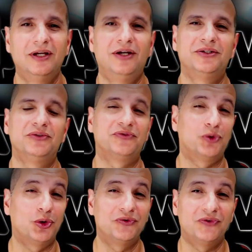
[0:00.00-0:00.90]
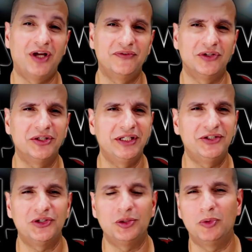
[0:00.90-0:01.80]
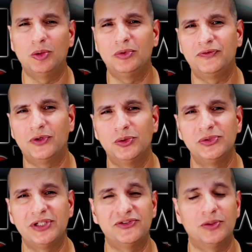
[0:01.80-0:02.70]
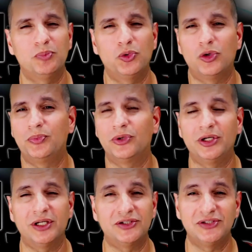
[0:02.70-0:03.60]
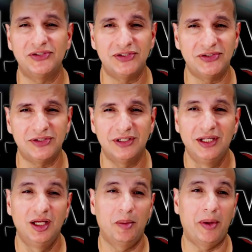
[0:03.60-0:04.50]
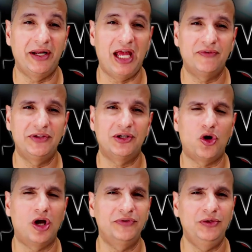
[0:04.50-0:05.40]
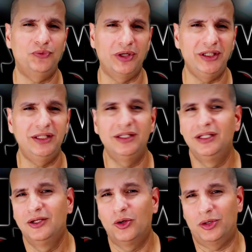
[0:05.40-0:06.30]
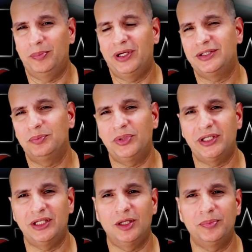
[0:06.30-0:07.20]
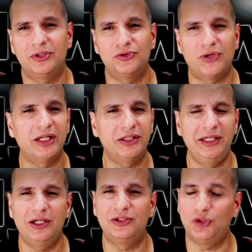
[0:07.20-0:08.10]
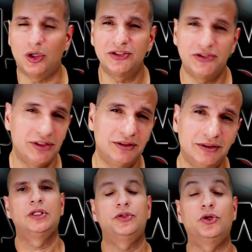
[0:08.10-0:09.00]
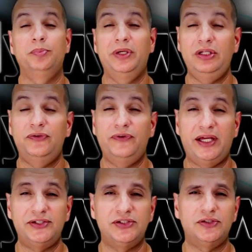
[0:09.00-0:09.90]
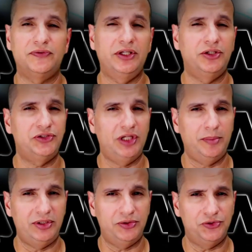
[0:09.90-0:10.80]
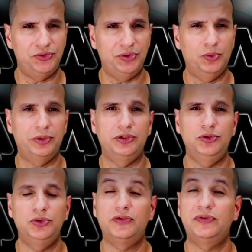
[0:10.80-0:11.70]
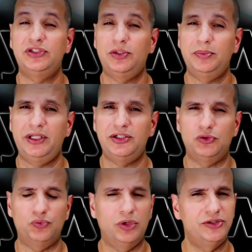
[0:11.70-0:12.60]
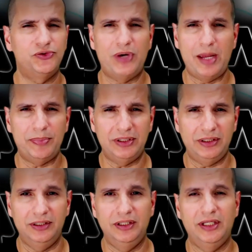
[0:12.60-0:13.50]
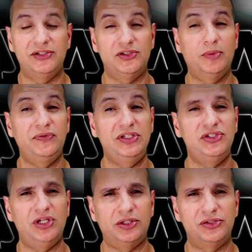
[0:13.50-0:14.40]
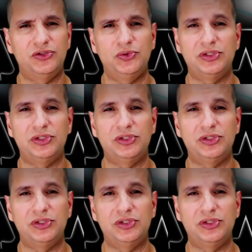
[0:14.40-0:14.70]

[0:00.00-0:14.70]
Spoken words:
on the 405 yelling into their mobile phones at some poor production assistant about having their coffee ready or about them picking up their dry cleaning or dog shit. There are many facets of the entertainment industry where the use of intimidation runs rapidly, and some of these yellers use